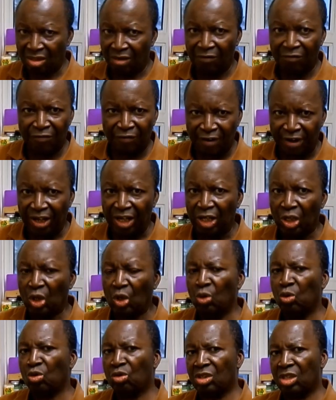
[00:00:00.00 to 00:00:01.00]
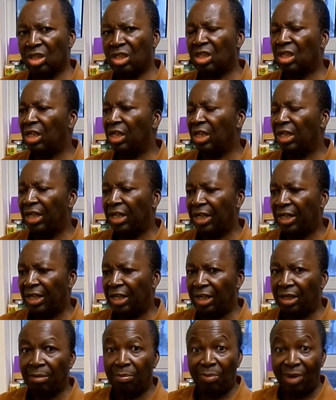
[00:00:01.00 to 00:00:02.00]
a very good
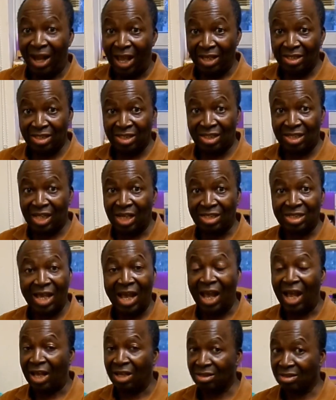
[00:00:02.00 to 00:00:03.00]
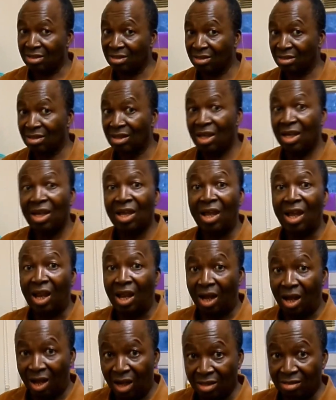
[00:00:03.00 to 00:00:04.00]
plant that has a
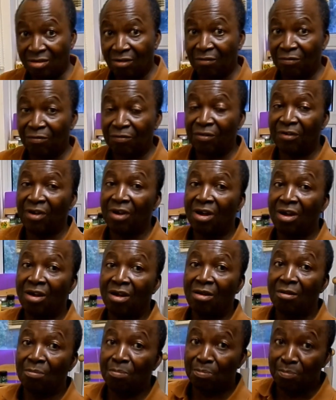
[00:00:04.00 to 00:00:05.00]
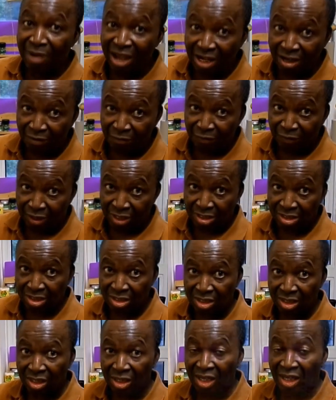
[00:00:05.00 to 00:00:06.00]
lot of
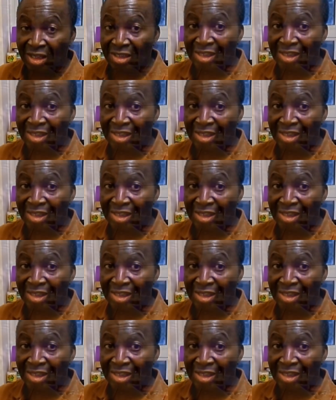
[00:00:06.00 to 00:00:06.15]
benefits in